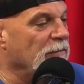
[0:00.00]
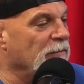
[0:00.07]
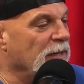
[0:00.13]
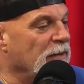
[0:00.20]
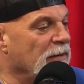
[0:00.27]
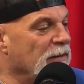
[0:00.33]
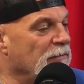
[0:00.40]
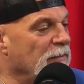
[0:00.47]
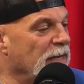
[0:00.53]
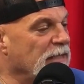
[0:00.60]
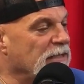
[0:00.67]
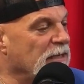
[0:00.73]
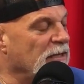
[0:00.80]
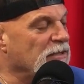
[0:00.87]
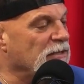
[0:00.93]
It
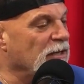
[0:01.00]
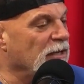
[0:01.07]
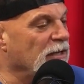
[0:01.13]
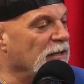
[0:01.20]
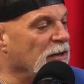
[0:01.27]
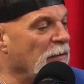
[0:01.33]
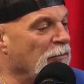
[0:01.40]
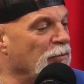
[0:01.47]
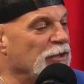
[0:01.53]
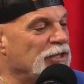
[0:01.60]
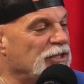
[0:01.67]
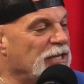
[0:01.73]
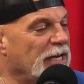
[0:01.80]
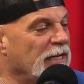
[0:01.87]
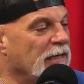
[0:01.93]
makes us
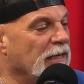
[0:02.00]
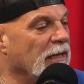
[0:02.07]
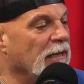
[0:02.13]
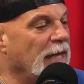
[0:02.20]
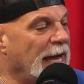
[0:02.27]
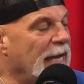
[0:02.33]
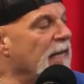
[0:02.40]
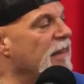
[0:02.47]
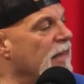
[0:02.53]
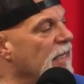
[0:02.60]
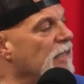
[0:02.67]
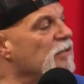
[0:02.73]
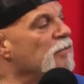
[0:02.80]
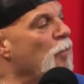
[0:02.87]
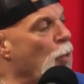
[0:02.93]
appreciate a lot of
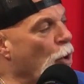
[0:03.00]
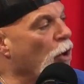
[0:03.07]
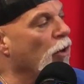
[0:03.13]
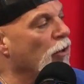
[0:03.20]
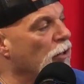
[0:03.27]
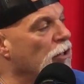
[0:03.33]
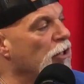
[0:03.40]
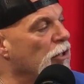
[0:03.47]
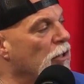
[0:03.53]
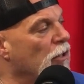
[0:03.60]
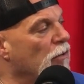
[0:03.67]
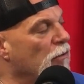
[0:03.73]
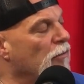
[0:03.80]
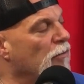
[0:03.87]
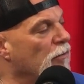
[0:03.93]
things more, you
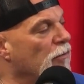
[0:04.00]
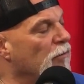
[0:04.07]
know,